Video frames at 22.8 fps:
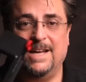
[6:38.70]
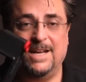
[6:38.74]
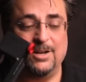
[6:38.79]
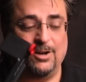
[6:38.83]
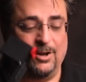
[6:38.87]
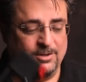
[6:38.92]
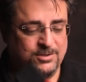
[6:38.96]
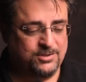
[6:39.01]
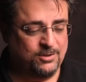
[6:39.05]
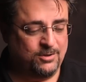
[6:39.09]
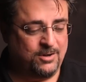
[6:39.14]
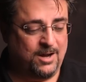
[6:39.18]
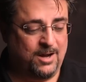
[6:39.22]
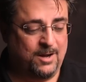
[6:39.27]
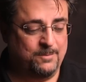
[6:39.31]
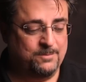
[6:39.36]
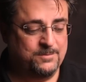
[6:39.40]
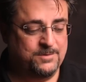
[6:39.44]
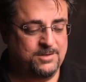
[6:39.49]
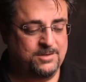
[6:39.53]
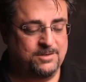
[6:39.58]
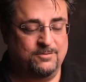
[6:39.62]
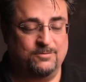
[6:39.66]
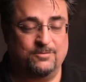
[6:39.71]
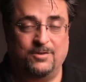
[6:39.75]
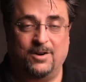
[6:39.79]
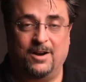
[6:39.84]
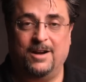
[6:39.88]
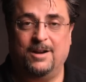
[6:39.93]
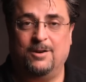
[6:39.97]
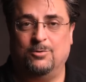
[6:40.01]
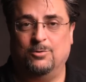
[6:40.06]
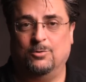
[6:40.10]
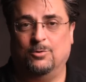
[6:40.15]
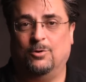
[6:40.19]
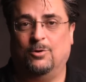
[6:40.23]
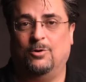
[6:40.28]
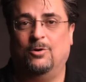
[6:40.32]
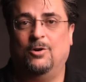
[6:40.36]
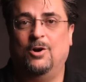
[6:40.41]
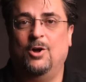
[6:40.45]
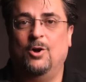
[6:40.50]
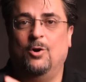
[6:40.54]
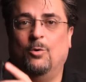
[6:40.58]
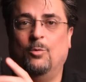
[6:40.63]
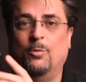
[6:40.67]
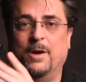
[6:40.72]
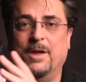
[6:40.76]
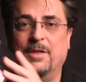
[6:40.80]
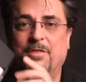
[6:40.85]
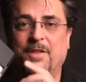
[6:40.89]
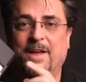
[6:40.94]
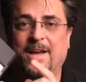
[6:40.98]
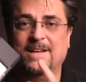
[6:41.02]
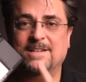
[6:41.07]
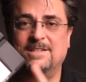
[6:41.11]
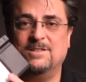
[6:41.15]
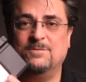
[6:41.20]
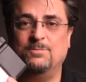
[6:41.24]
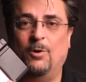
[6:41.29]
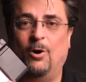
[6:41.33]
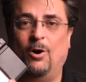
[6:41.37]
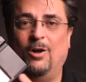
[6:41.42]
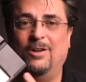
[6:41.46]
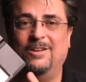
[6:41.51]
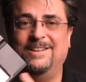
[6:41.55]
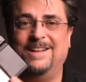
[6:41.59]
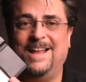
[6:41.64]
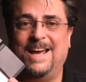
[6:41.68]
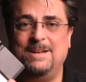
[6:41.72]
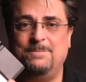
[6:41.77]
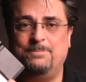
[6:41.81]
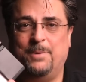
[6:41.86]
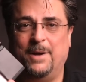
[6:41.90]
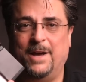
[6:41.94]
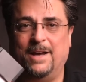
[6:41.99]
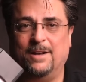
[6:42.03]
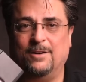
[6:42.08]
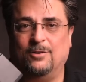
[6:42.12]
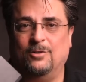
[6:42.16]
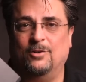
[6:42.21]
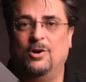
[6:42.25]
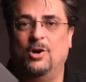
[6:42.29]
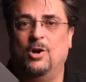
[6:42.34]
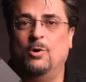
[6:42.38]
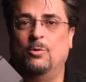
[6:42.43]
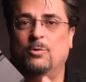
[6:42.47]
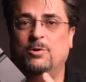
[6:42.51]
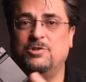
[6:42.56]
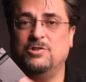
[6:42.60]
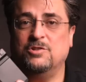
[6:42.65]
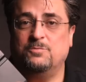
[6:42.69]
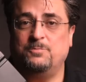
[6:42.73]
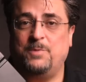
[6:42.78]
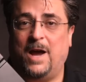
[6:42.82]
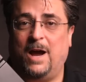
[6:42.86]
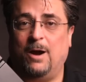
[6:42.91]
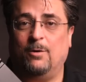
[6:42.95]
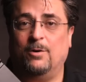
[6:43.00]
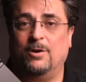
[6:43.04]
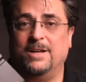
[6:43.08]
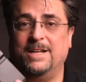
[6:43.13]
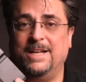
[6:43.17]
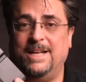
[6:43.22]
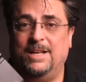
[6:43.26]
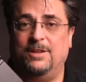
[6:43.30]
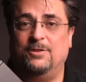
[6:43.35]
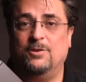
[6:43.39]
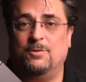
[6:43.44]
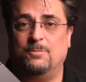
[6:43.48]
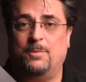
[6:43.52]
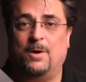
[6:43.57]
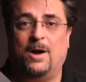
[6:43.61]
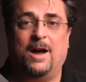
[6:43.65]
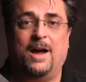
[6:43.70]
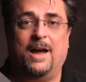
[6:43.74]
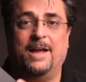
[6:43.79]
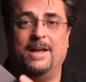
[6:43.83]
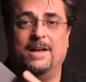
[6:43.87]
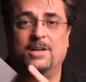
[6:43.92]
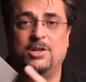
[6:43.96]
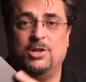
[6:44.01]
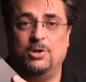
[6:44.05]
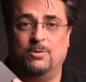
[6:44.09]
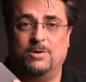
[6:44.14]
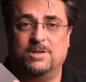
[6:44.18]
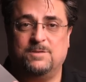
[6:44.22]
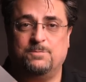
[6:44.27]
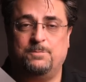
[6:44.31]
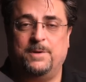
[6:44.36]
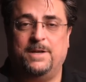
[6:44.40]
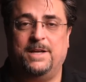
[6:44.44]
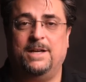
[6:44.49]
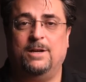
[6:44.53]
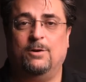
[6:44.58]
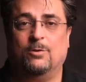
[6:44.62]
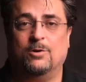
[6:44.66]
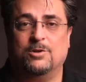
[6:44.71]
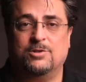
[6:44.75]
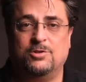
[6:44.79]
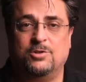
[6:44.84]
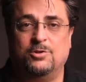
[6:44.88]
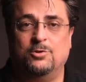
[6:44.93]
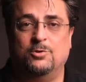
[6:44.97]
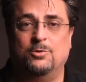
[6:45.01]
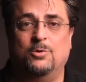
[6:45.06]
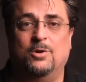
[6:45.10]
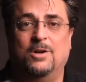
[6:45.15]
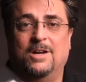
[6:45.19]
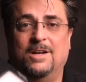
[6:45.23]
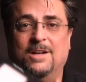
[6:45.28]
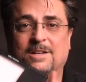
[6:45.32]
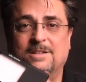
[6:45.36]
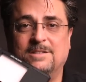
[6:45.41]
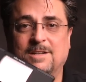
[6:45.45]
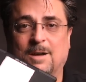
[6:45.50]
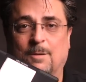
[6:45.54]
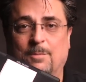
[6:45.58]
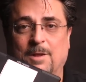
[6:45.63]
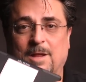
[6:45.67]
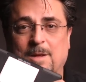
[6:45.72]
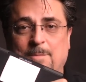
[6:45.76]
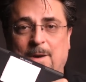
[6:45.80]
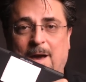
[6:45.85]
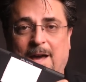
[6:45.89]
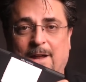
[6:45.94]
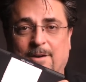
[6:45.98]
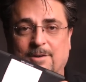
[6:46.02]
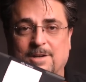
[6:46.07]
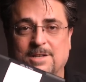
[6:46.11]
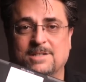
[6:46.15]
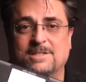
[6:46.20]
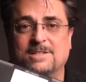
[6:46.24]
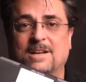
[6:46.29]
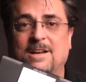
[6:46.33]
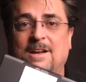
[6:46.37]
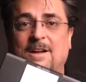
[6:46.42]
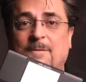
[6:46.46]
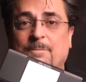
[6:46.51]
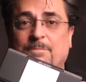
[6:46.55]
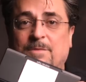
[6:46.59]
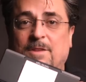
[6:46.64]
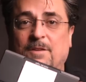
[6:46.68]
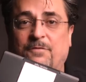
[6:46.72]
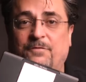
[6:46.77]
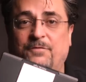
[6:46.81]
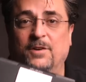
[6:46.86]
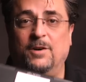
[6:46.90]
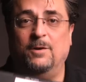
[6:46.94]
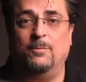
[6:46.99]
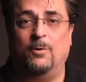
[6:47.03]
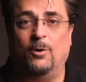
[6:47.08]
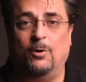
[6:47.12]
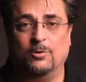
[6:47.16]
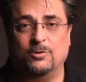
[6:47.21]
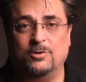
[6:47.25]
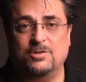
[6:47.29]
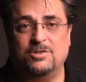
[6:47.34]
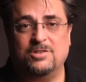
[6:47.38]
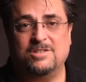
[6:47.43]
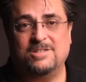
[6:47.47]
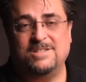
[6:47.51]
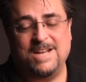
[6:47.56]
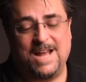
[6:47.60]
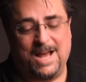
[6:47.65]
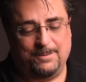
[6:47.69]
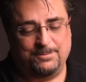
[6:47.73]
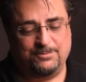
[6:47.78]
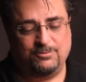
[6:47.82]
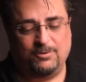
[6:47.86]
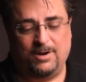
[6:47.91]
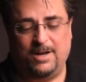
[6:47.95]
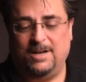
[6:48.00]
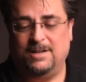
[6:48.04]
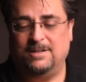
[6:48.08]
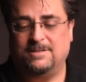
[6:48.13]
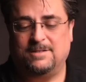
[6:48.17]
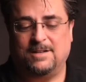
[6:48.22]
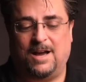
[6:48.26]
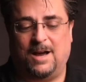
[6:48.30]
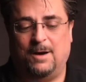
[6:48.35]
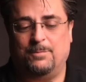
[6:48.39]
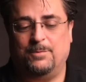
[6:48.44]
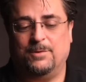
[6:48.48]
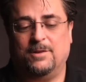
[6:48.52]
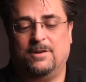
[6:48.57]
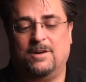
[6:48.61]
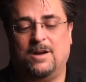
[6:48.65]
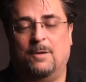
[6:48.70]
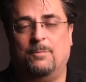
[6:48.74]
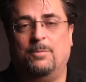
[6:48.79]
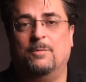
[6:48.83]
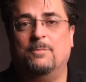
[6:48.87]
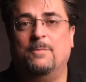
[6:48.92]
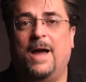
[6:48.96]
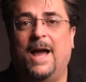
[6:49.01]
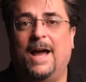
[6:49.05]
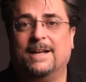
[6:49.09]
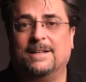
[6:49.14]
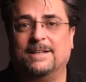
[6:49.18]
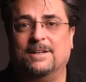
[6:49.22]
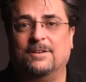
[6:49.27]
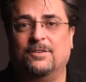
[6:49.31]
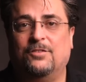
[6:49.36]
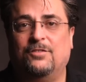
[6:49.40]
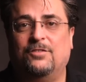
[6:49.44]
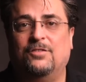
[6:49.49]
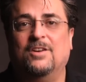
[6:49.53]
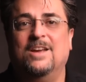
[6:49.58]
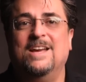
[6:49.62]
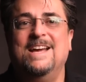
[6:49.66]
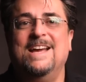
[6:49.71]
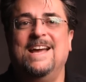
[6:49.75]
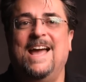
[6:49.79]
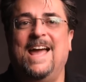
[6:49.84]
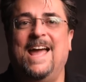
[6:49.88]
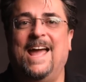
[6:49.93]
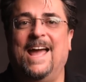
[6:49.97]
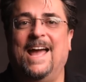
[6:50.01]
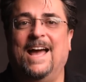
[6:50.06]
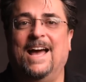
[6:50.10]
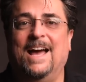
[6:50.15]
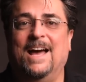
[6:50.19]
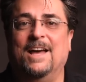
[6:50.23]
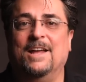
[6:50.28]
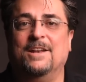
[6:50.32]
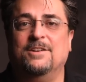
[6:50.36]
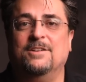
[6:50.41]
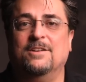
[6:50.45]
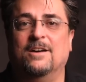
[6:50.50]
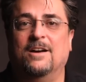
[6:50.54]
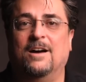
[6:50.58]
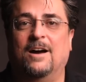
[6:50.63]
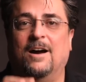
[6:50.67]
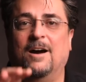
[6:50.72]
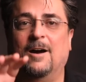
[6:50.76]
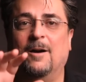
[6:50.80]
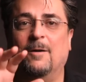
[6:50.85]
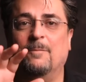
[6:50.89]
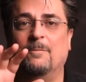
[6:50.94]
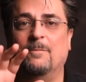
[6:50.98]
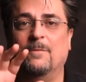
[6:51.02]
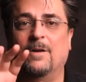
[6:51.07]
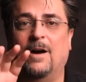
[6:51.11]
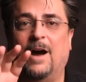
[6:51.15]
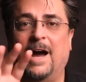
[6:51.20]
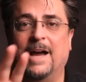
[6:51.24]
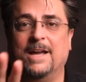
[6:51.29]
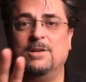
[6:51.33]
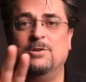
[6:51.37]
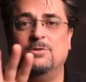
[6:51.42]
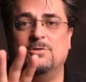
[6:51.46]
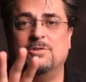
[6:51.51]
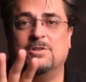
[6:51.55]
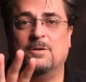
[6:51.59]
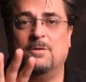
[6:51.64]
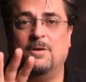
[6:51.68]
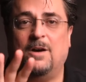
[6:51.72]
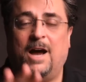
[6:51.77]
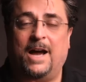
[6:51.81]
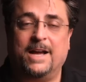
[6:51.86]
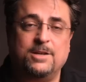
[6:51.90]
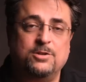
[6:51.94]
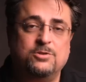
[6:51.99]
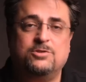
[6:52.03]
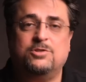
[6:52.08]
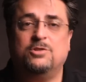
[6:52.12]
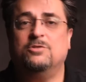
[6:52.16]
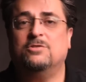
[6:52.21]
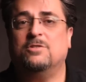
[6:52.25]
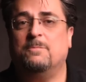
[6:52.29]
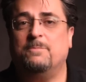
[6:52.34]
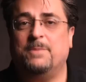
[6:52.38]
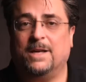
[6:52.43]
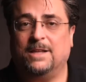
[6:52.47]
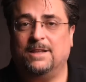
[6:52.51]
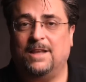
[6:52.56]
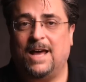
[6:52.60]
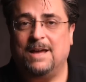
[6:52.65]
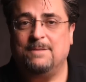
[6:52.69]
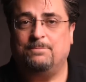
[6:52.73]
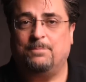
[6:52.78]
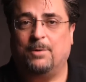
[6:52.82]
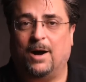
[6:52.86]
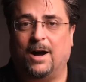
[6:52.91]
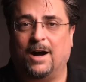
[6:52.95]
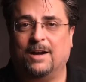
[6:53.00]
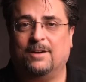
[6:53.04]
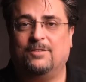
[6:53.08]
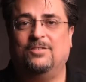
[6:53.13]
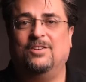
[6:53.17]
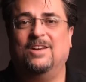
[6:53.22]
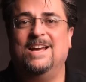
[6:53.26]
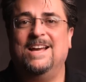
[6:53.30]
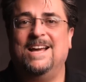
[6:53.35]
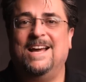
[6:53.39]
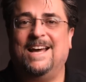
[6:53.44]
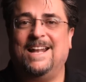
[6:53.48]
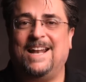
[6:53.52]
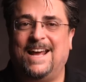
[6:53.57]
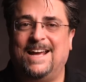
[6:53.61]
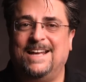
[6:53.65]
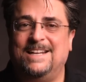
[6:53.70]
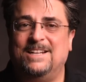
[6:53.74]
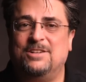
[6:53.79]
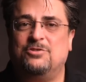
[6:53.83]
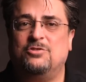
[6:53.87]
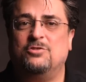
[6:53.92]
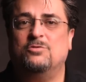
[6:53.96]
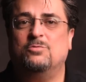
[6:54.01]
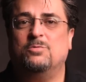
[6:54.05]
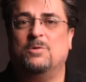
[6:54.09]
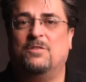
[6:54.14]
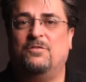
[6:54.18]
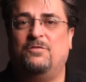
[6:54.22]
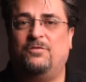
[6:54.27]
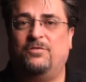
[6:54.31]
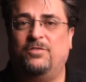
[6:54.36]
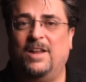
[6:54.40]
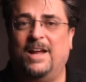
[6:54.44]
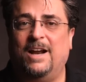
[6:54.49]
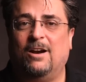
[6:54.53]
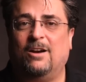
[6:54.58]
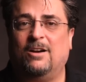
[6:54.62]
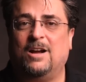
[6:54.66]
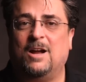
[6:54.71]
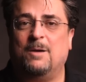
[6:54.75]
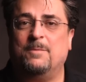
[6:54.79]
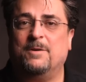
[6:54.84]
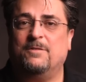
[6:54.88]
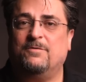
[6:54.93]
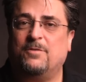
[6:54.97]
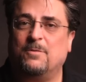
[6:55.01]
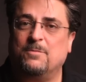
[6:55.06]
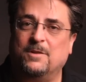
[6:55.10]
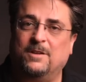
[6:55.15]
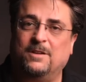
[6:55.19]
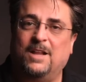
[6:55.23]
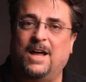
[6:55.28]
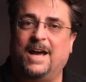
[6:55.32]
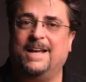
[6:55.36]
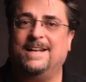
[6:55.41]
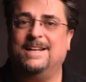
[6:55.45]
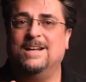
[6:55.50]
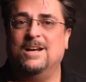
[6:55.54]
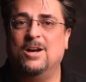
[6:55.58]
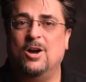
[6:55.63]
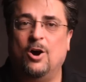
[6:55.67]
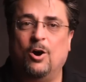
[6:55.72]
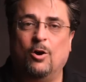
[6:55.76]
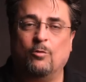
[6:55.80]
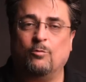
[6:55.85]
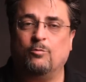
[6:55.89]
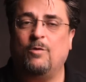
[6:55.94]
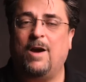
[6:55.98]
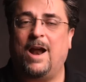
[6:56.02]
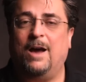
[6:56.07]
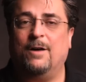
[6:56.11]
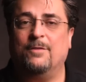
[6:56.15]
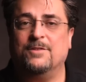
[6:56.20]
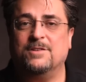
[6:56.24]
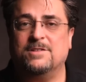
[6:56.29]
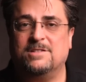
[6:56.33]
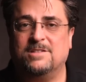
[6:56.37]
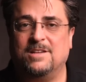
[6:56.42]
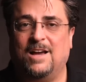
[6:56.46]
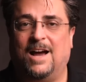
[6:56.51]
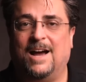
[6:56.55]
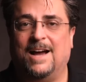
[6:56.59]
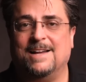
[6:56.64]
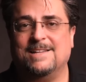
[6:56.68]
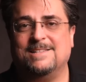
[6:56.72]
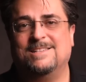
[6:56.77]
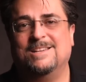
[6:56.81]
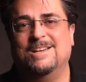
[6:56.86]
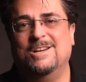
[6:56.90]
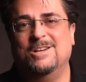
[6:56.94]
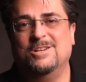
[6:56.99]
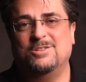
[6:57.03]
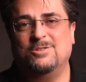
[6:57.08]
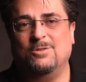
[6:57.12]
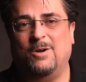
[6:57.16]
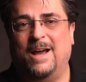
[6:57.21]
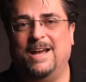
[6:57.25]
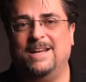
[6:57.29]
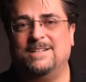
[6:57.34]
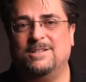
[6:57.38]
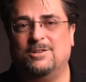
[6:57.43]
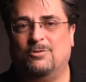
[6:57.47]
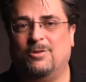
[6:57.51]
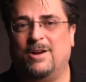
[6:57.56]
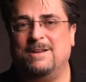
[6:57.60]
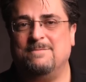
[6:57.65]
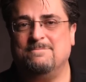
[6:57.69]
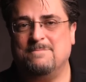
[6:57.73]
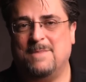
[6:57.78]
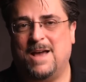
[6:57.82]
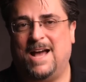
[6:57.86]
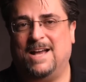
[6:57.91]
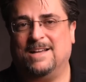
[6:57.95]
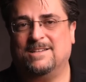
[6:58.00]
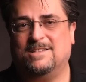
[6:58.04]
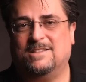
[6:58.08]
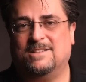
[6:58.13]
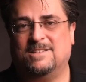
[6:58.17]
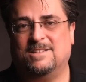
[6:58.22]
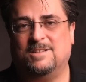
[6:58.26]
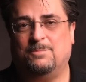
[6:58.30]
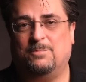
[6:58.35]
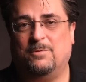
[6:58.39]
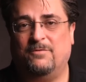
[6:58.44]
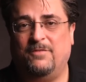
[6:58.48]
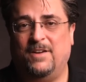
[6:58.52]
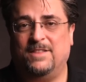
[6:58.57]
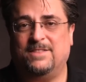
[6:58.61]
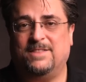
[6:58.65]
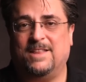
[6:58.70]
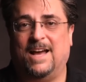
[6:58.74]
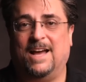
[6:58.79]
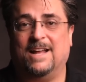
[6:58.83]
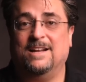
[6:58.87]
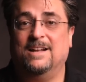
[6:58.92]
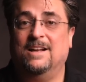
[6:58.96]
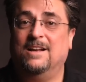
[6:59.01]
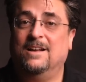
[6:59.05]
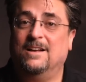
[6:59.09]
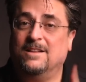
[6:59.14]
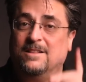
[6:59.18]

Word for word: It also comes, very cool, with a small light panel, which is powered either by U S B or two double A batteries. The film holder snaps right on top with a couple magnets, and um, I, use a, I used to use a big light box, and I had issues with flare coming from the light around the sides, so I had to create masks to prevent that.